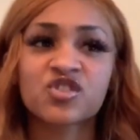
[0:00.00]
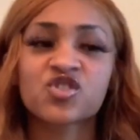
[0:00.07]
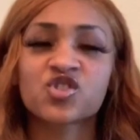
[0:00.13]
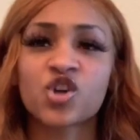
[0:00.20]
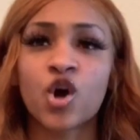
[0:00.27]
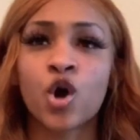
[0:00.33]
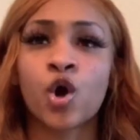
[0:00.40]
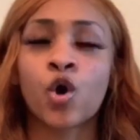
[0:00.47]

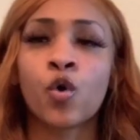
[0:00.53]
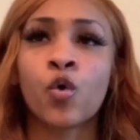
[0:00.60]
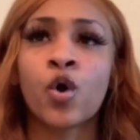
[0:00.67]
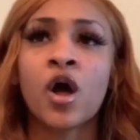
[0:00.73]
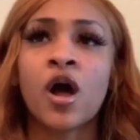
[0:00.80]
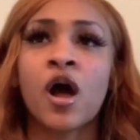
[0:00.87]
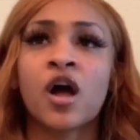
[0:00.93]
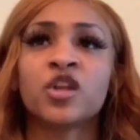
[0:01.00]
So
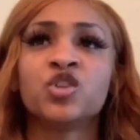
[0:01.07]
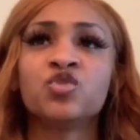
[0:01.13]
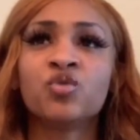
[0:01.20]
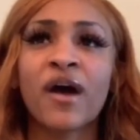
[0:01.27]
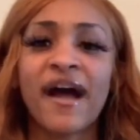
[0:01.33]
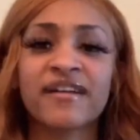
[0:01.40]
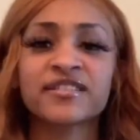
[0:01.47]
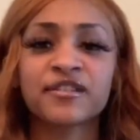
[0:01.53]
you
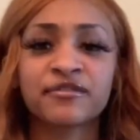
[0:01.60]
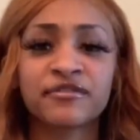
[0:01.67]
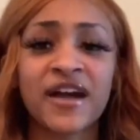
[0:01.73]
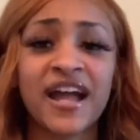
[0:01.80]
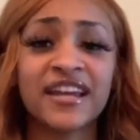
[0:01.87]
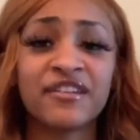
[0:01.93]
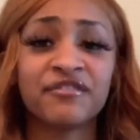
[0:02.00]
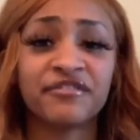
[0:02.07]
have to
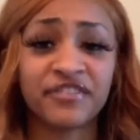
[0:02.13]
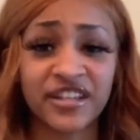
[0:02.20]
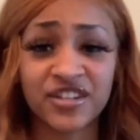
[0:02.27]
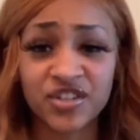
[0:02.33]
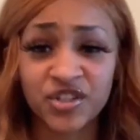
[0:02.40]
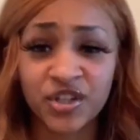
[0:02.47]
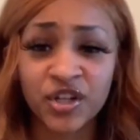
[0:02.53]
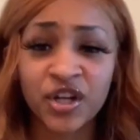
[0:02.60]
find a
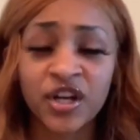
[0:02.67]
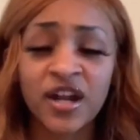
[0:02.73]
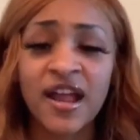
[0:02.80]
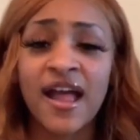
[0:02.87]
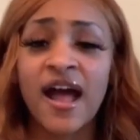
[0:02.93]
vendor.